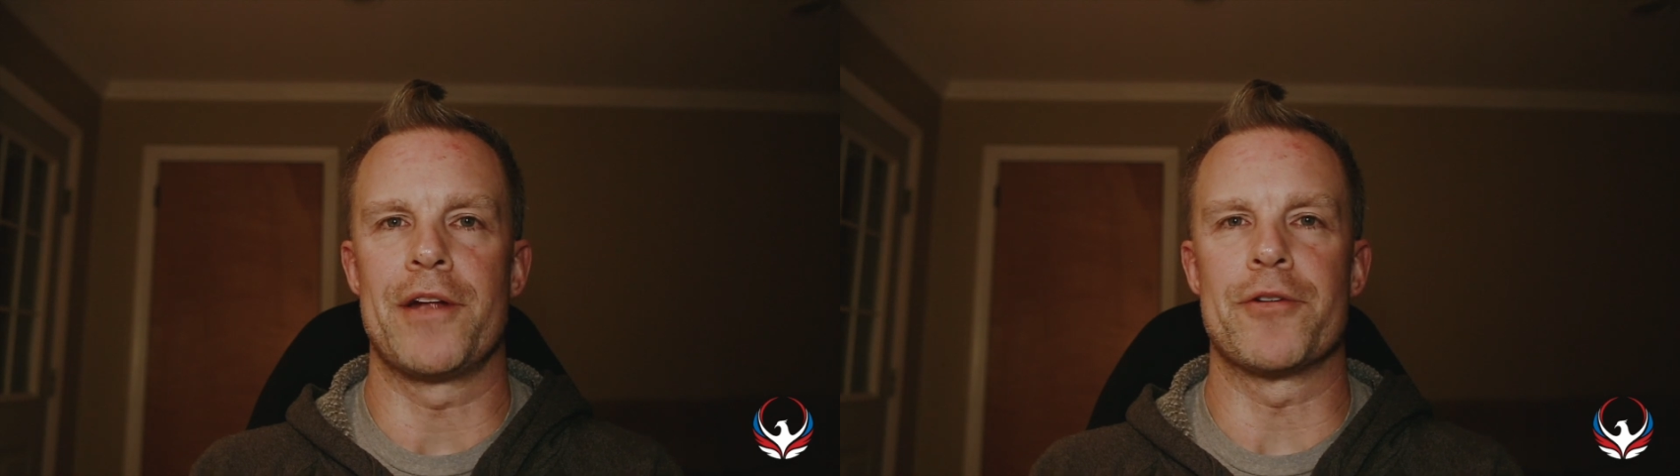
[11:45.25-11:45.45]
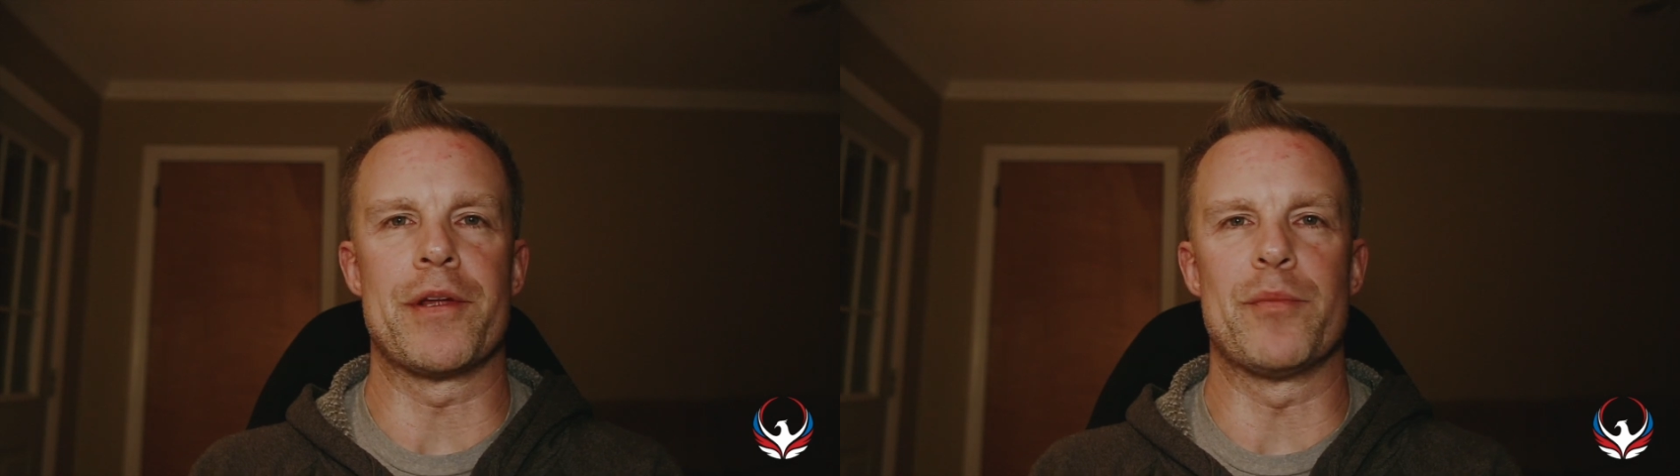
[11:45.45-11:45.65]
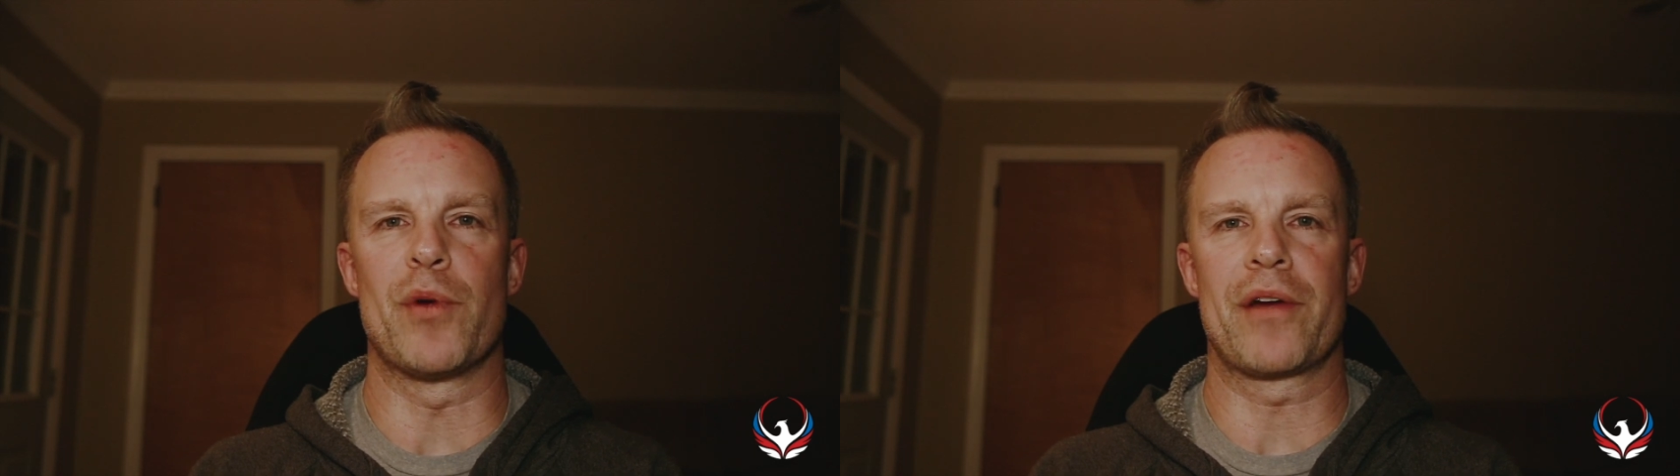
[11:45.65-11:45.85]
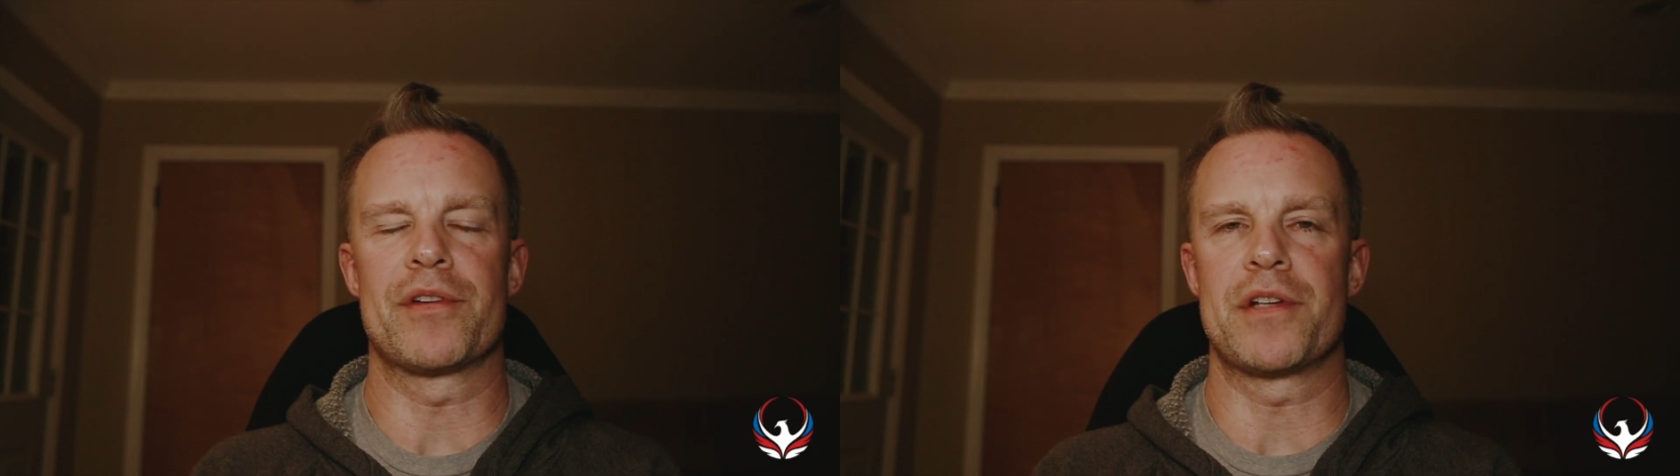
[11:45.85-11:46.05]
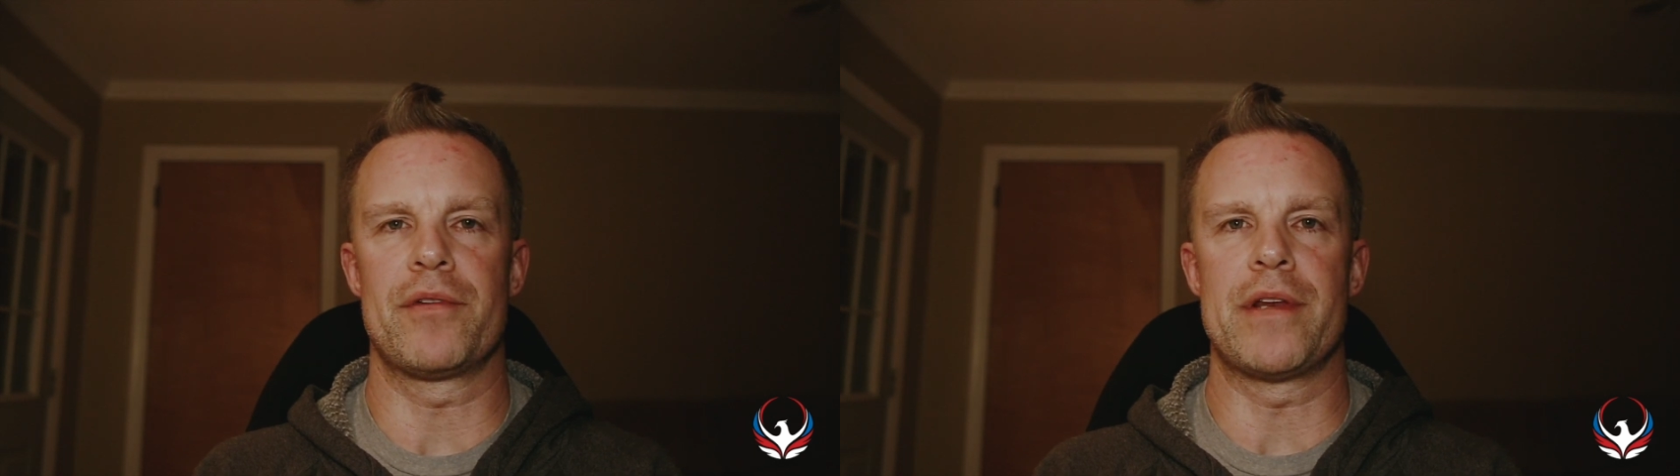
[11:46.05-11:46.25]
and you're eating
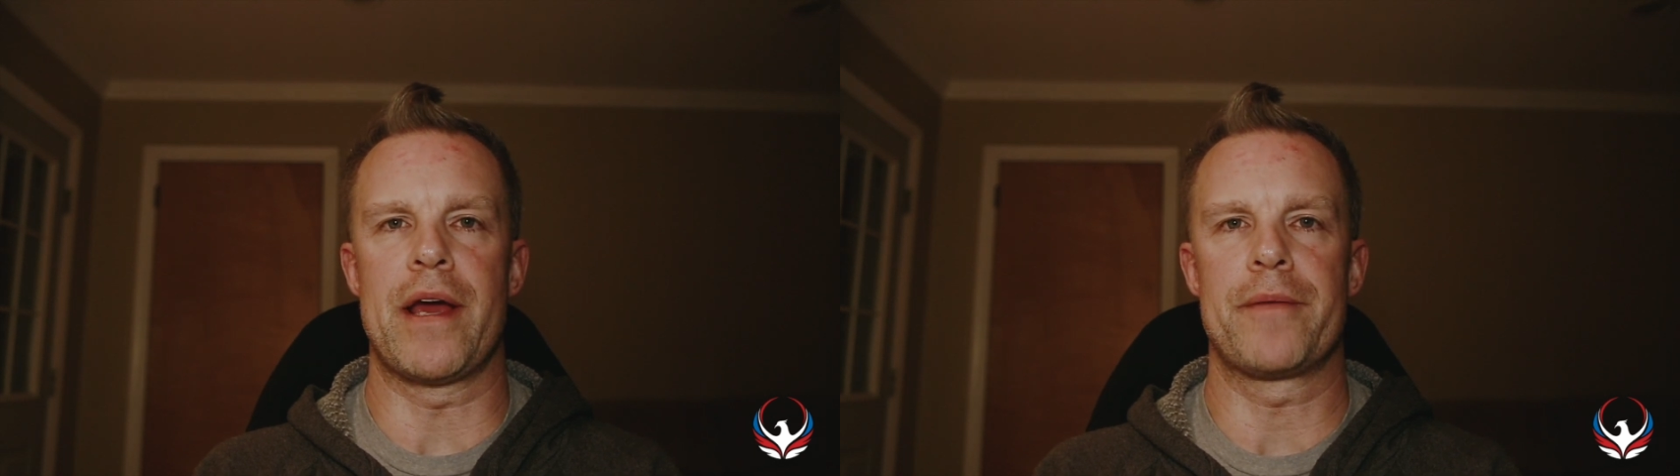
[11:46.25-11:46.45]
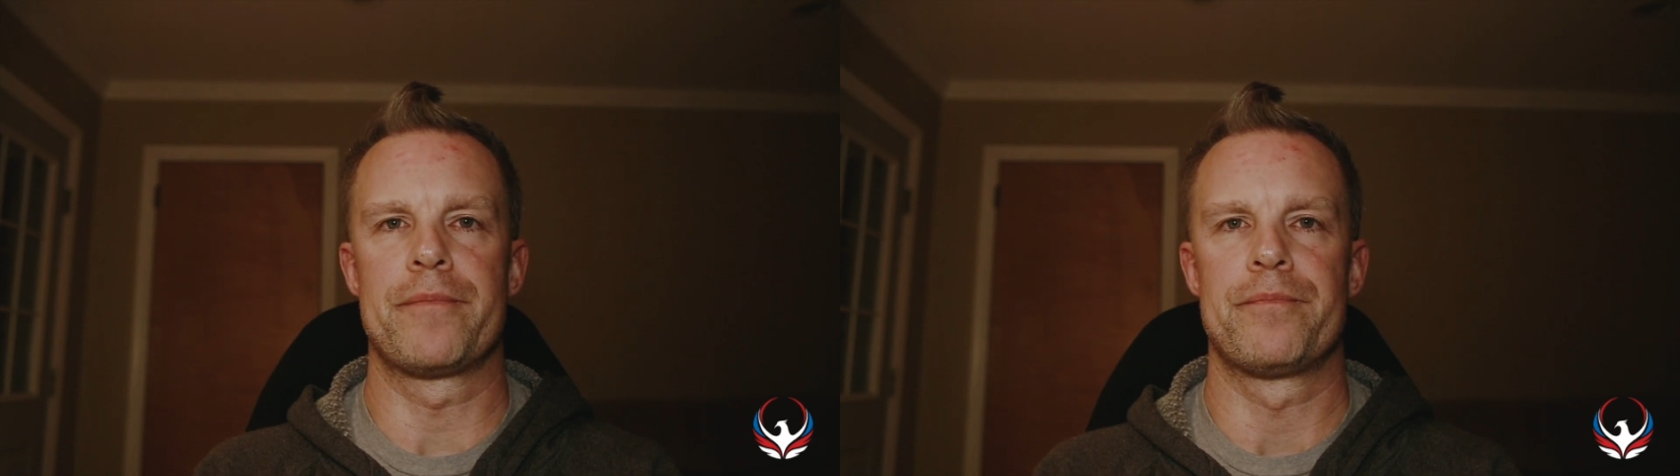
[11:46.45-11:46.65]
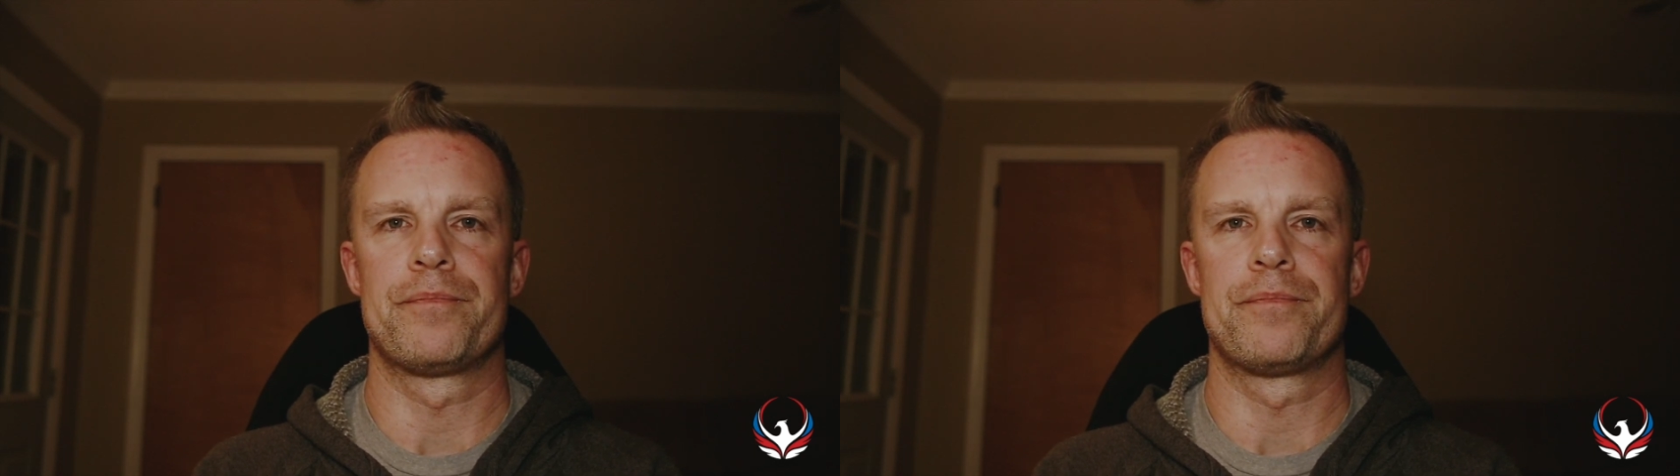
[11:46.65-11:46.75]
breakfast every day.